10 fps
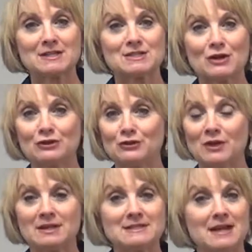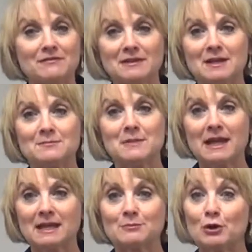So you can definitely
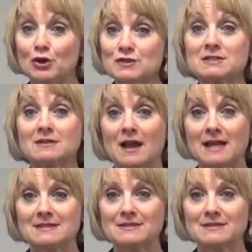make it personalized,